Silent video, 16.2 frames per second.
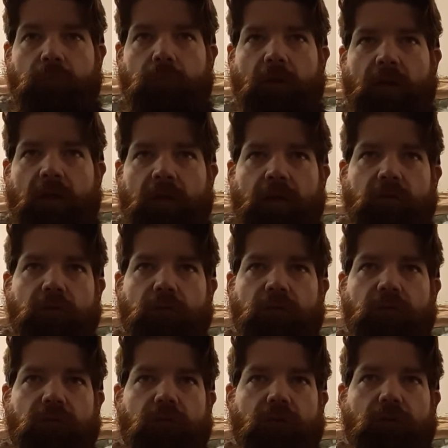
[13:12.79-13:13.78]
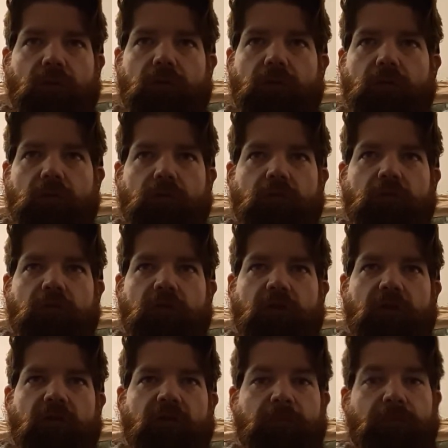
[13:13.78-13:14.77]
it just
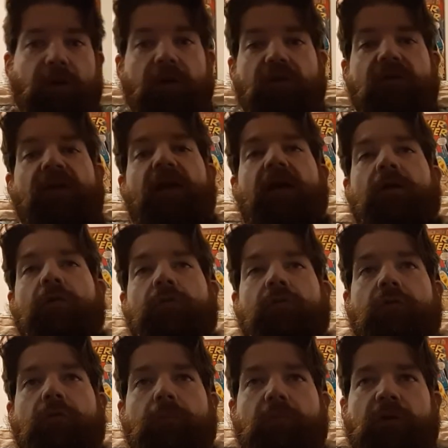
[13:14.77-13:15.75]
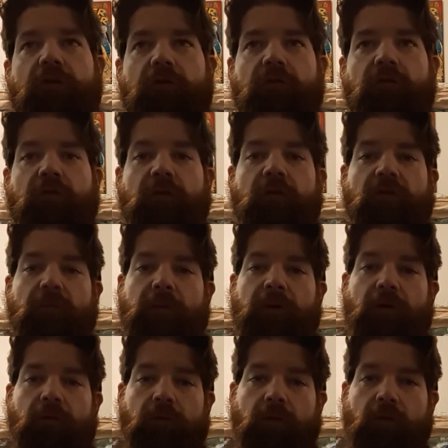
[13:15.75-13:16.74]
she breaks down because she thinks
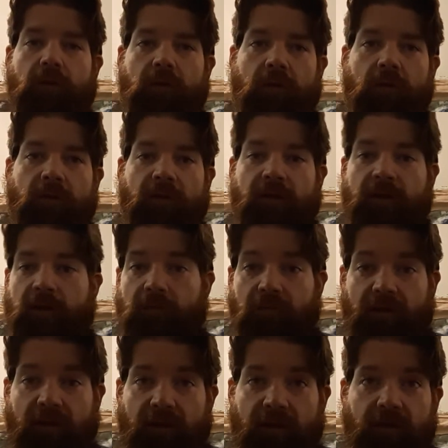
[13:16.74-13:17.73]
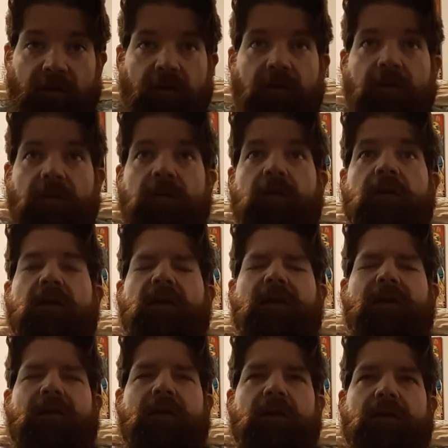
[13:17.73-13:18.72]
about the gifts again,
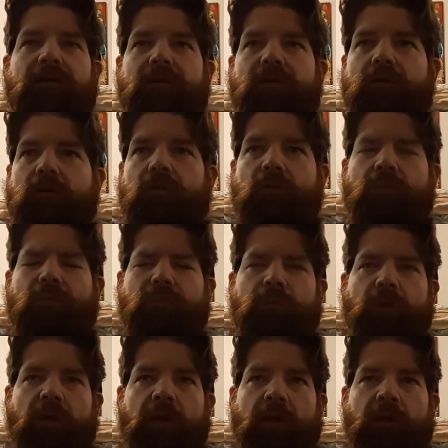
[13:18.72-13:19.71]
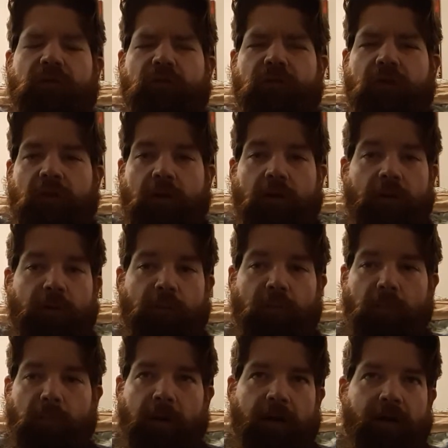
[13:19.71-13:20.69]
and like her, and it's just another
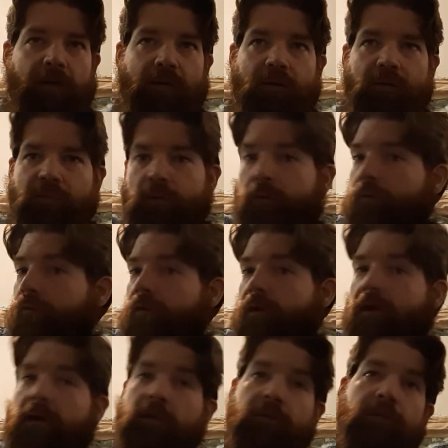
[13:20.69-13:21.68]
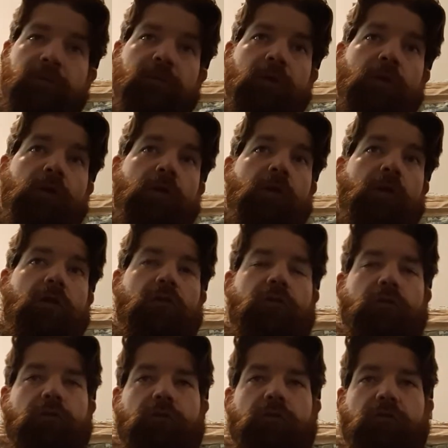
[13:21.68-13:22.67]
reminder of her old life, and
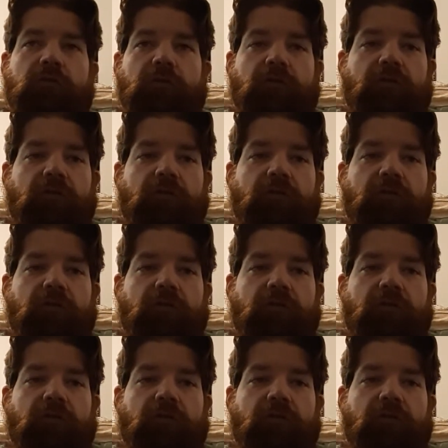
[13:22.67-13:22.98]
so she